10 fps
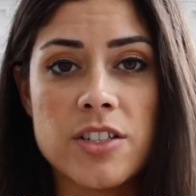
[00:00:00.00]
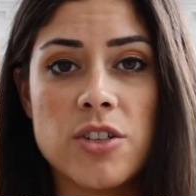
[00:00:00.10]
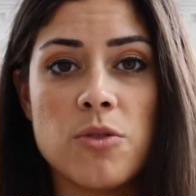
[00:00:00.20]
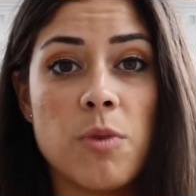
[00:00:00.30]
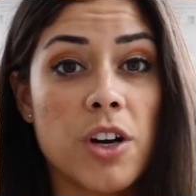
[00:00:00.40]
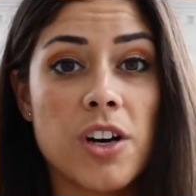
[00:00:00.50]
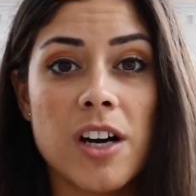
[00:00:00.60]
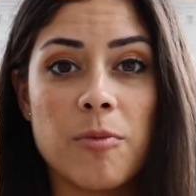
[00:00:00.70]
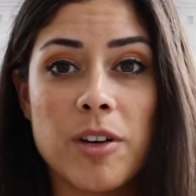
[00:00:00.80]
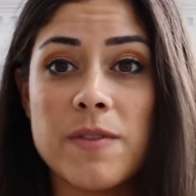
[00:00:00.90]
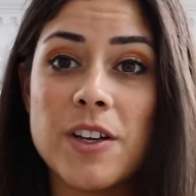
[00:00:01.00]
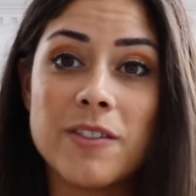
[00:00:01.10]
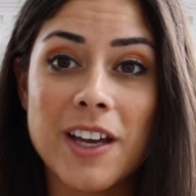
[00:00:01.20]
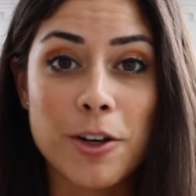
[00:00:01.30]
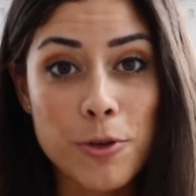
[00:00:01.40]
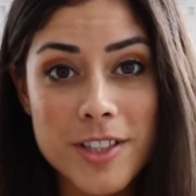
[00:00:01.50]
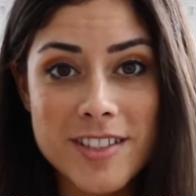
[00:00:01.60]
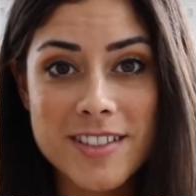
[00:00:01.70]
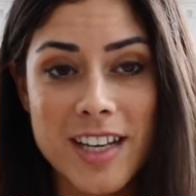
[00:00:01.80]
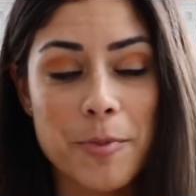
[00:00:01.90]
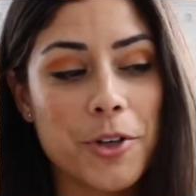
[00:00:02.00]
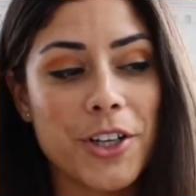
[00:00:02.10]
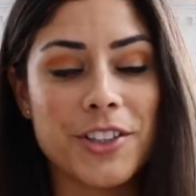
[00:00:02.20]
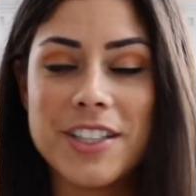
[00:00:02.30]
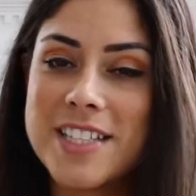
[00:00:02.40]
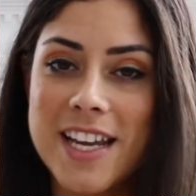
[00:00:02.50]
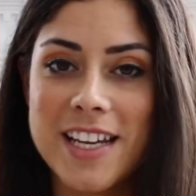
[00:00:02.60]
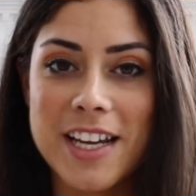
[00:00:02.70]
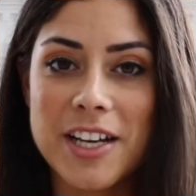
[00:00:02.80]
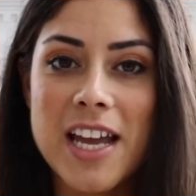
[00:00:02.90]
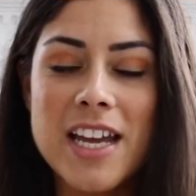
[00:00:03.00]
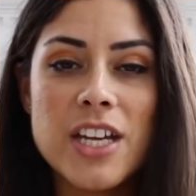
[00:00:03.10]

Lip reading: to work on one of the online courses that I'm currently taking.